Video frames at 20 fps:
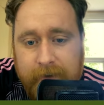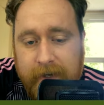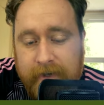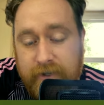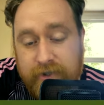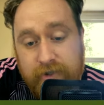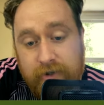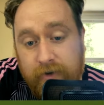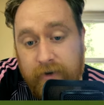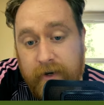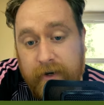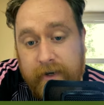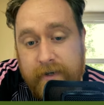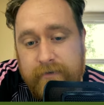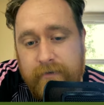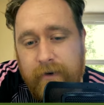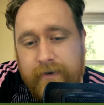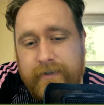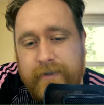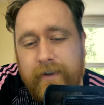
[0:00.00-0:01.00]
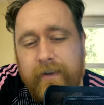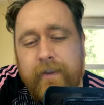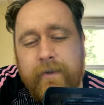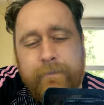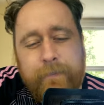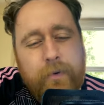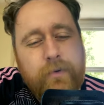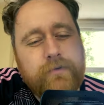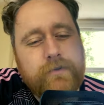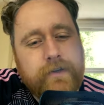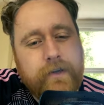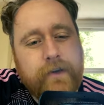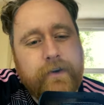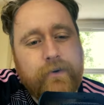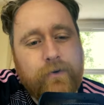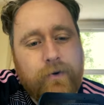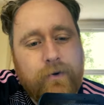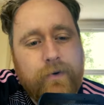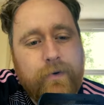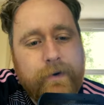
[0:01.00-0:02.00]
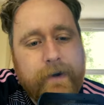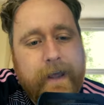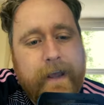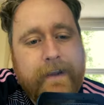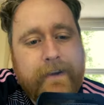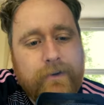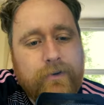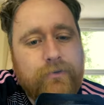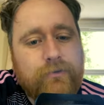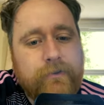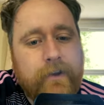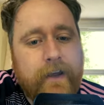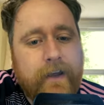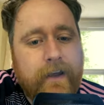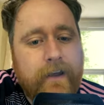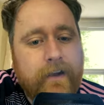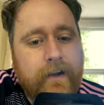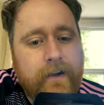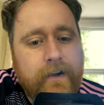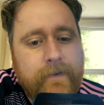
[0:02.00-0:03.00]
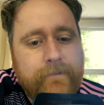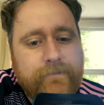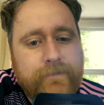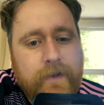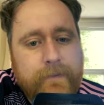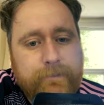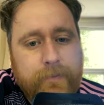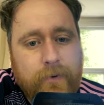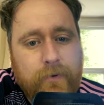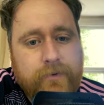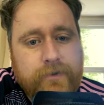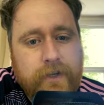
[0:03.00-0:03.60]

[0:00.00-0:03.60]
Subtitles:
shocking as well. So the ball's at an awkward angle there. The ball's at a